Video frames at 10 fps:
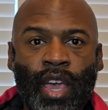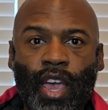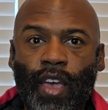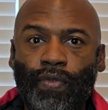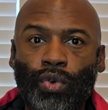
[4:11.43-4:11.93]

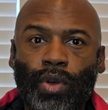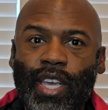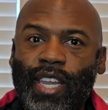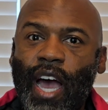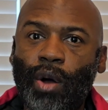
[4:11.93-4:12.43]
If you
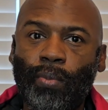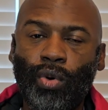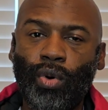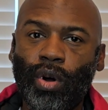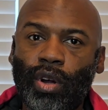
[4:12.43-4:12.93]
eat out
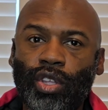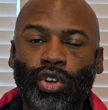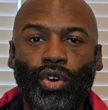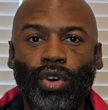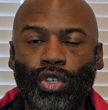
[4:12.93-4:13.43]
more,
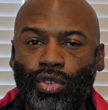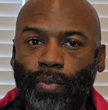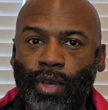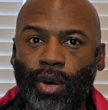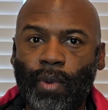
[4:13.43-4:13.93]
your grocery
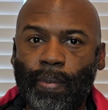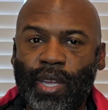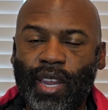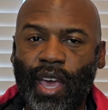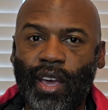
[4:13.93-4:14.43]
bill may
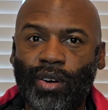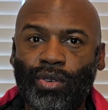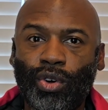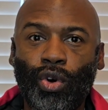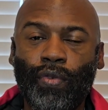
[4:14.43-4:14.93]
be
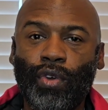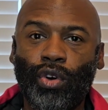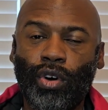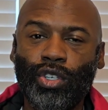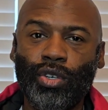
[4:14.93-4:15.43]
down, or if your
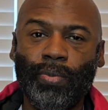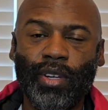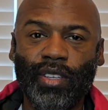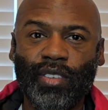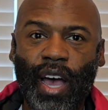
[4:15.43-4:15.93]
grocery
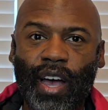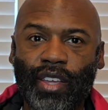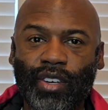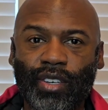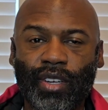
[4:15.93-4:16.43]
bill is
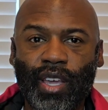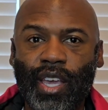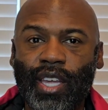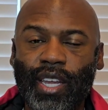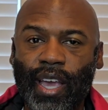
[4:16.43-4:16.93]
higher,
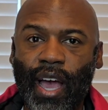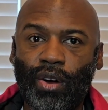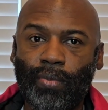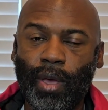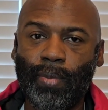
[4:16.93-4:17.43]
eating
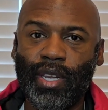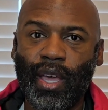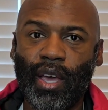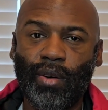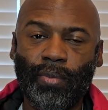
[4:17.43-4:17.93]
out may be
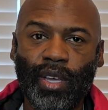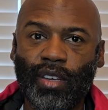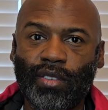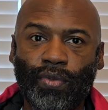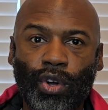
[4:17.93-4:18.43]
down,
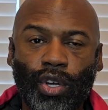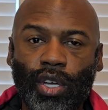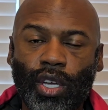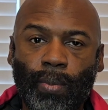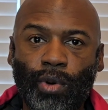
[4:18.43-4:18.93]
because if you're
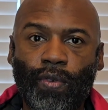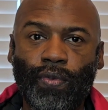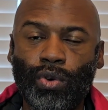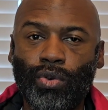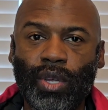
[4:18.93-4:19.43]
cooking more
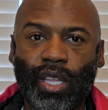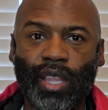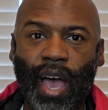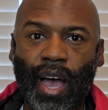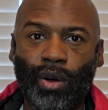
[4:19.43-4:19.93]
food in
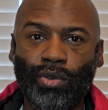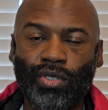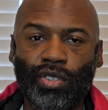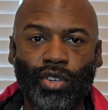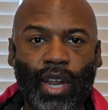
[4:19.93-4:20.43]
the
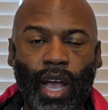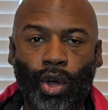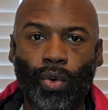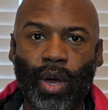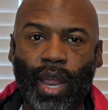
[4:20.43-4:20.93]
house, you're not
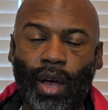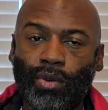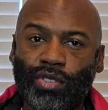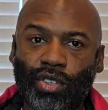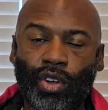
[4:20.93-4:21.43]
going
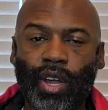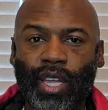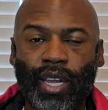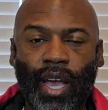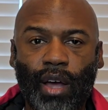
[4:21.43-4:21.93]
out. So your
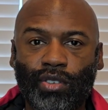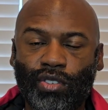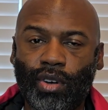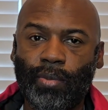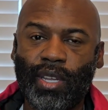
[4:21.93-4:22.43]
eating out is
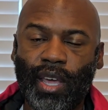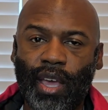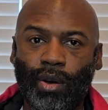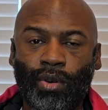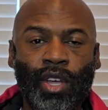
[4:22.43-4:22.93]
going to be
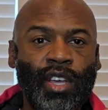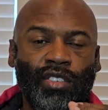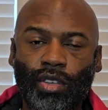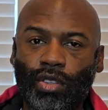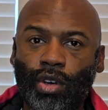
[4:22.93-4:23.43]
down.
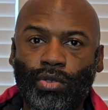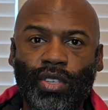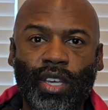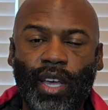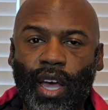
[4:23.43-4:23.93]
So those
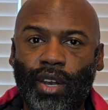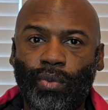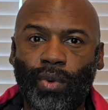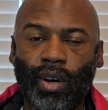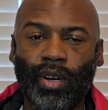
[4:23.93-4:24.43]
can kind of
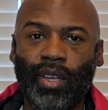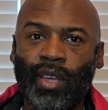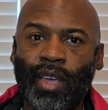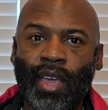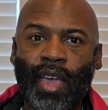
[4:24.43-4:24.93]
work
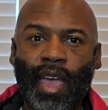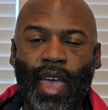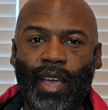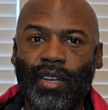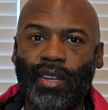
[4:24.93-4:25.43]

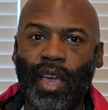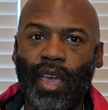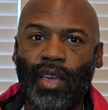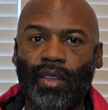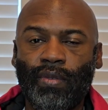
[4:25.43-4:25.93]
hand in
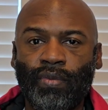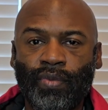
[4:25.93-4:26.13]
hand.